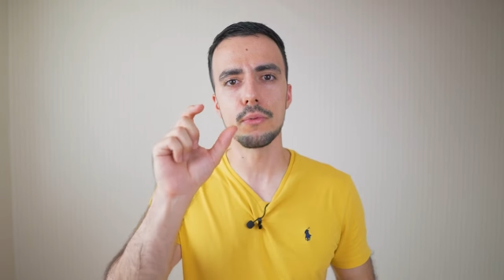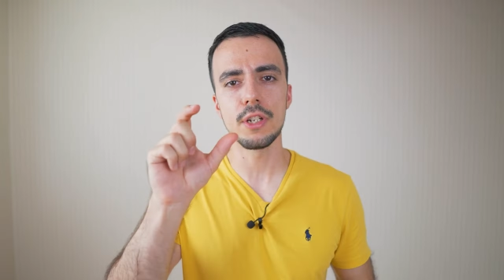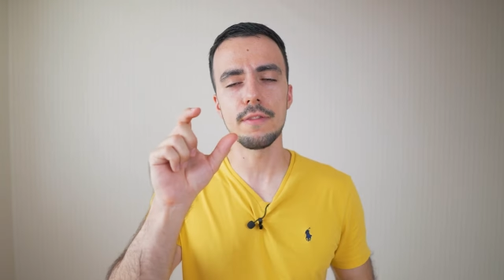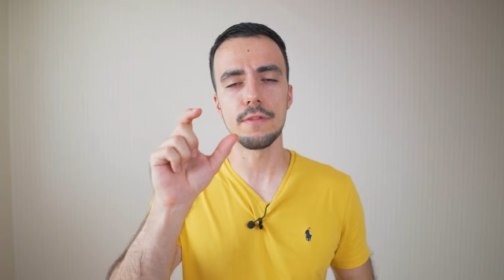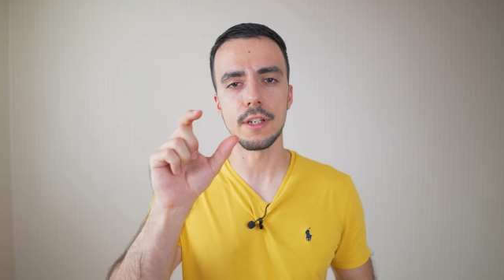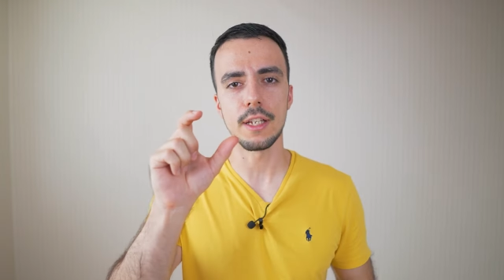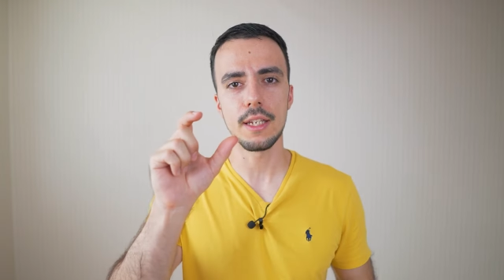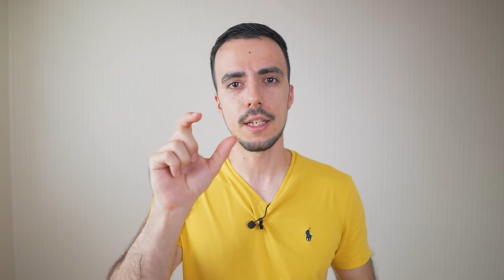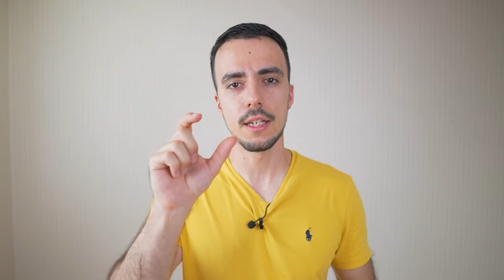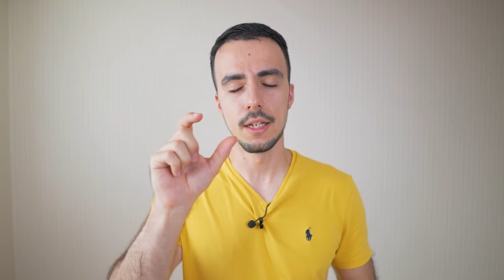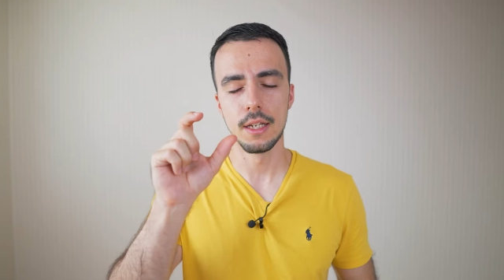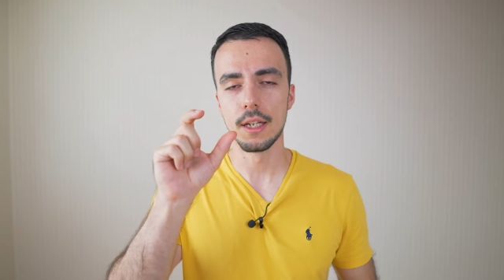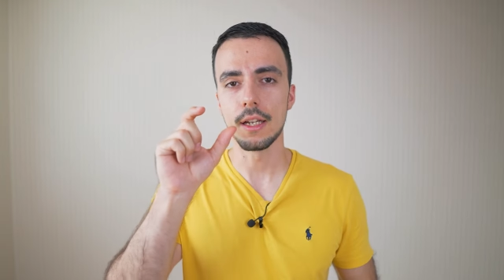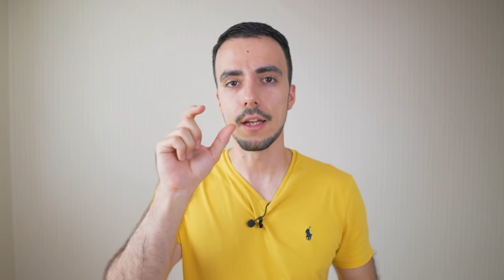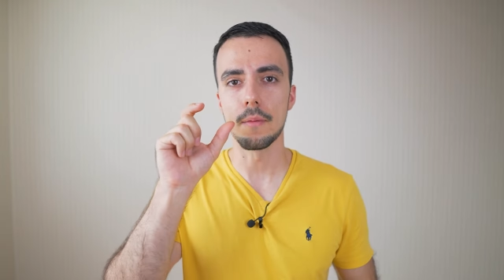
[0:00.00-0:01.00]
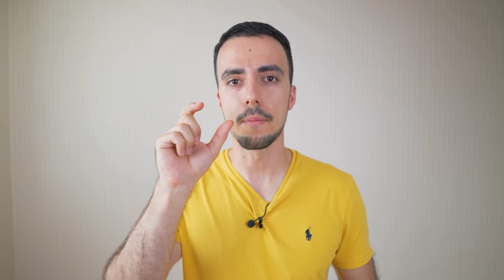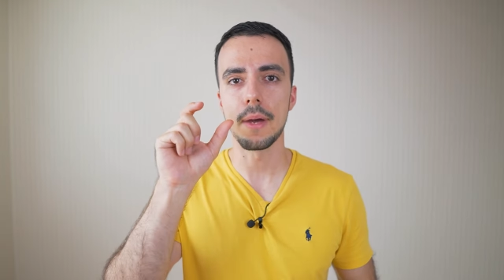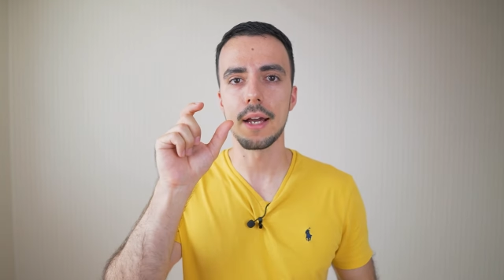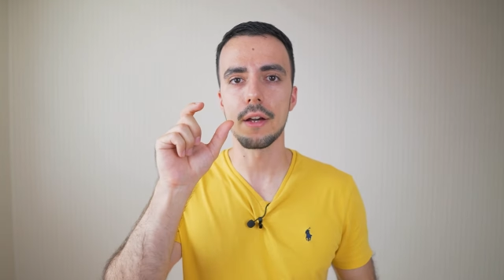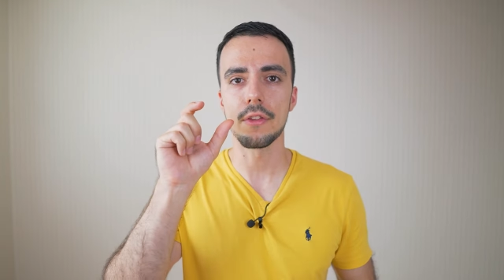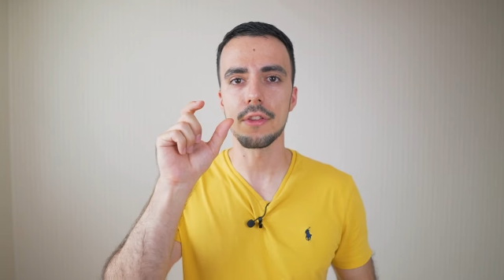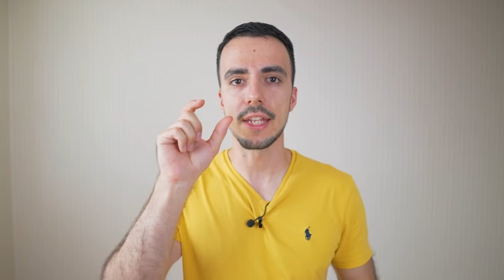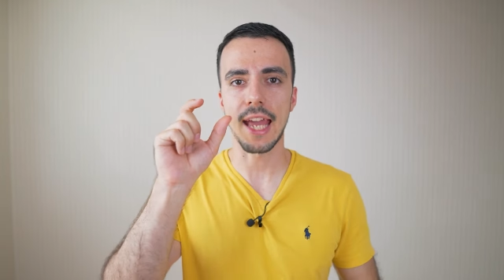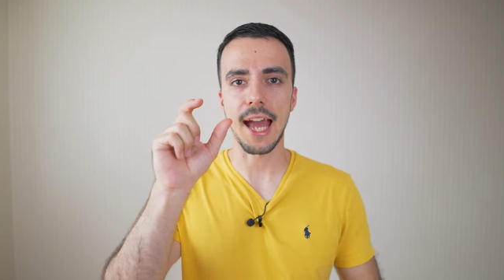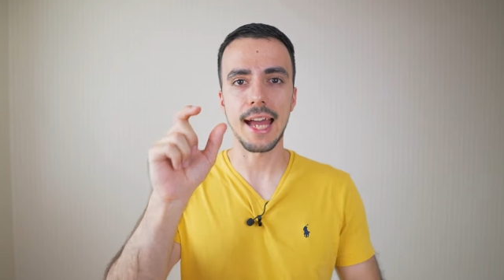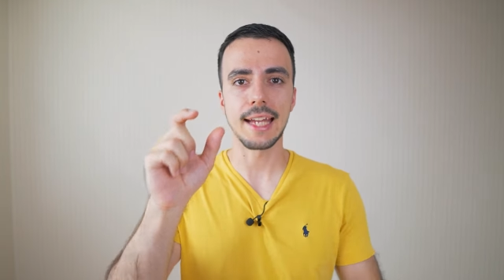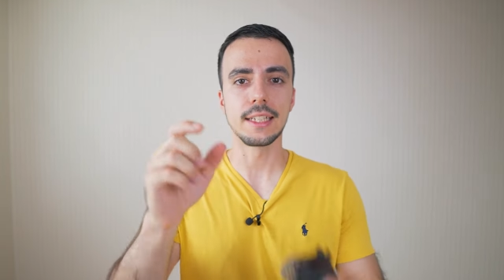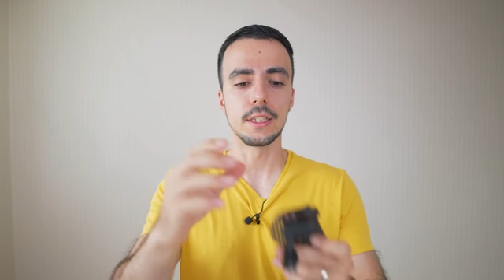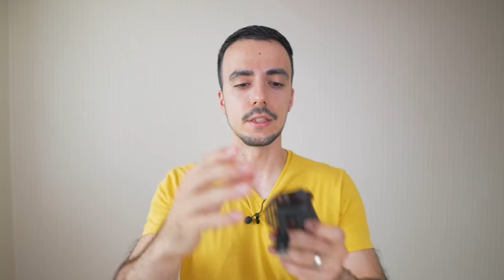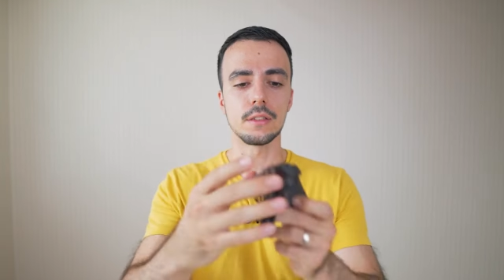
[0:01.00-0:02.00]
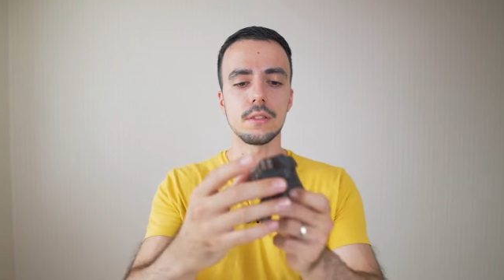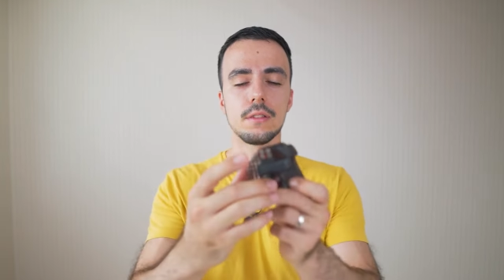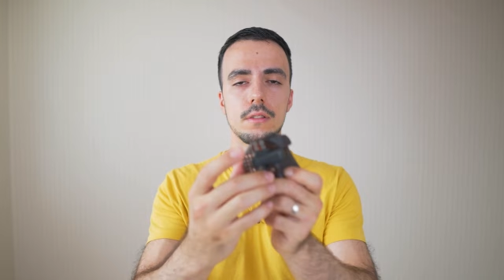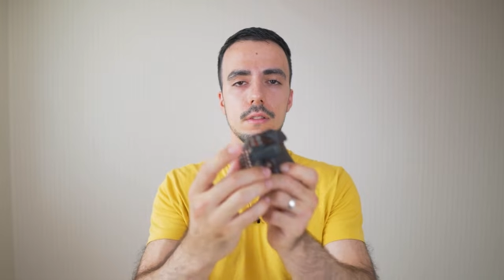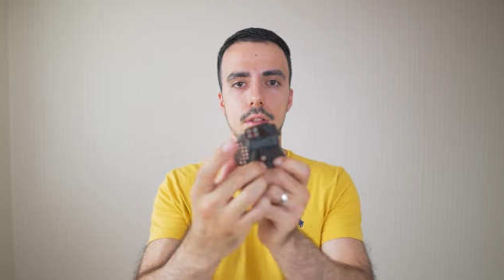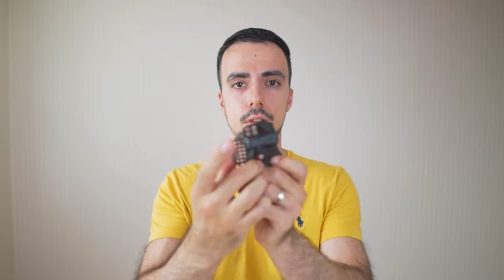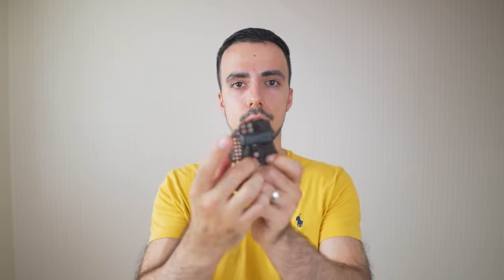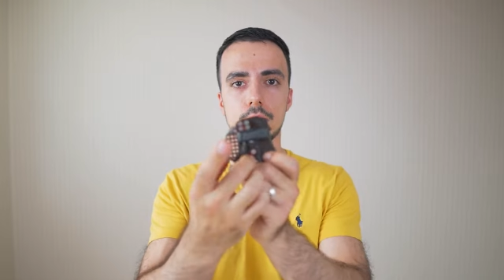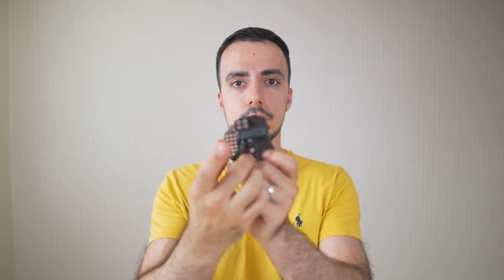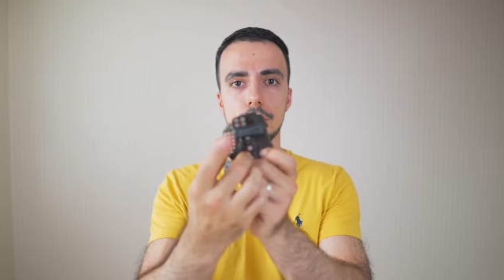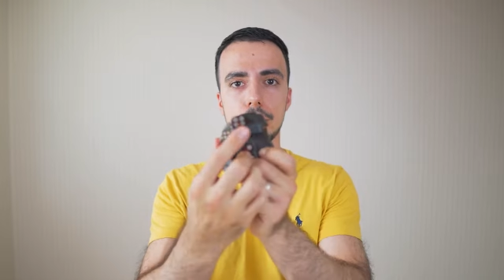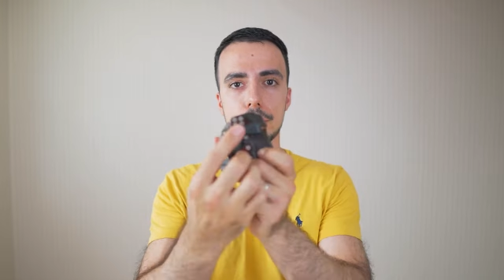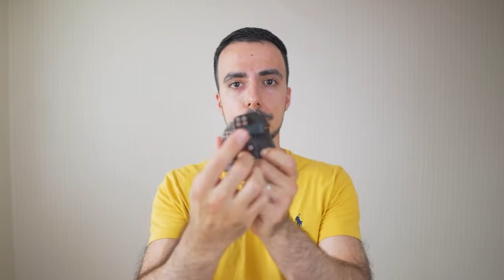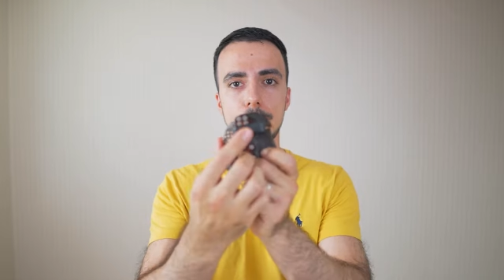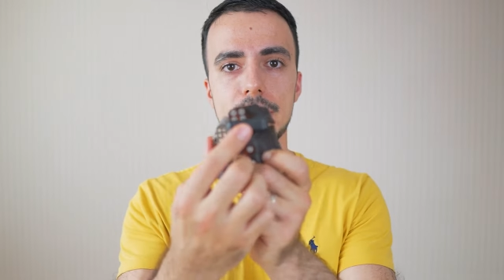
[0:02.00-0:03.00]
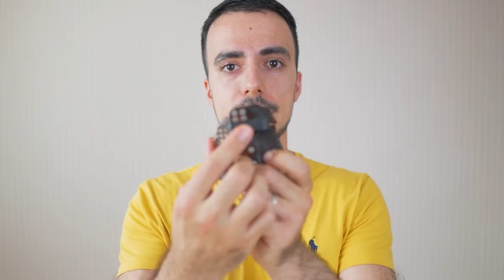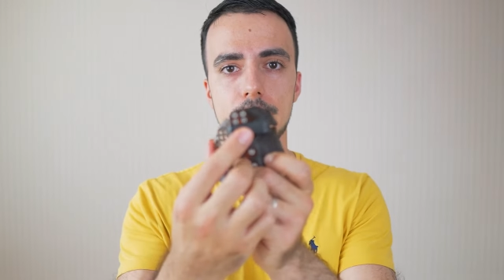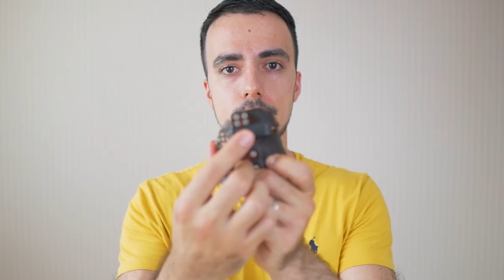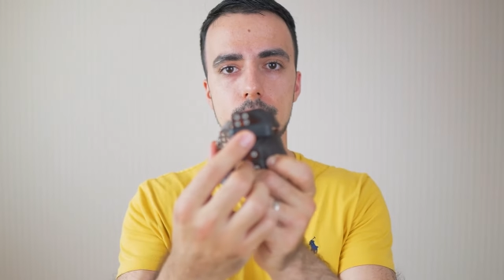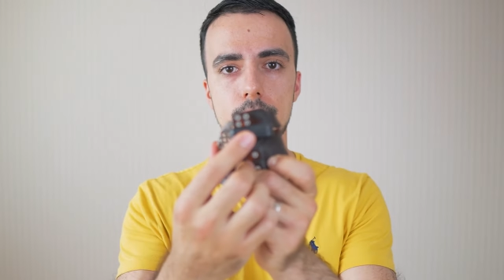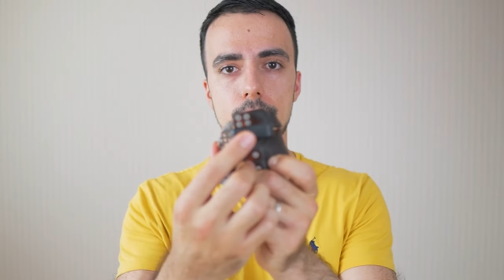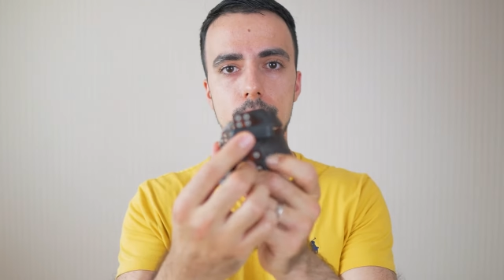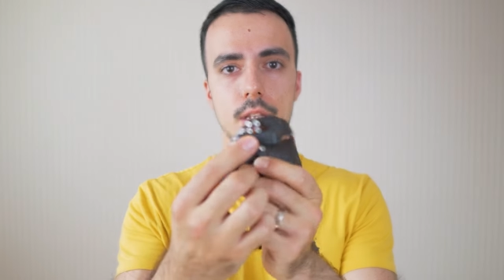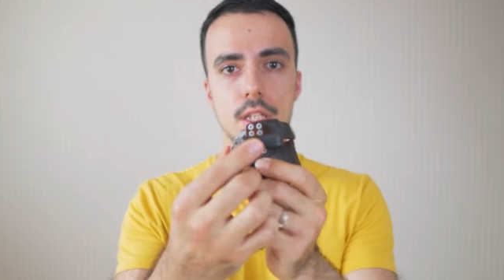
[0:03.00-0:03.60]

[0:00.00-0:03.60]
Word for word: briefly about the angle of the spacer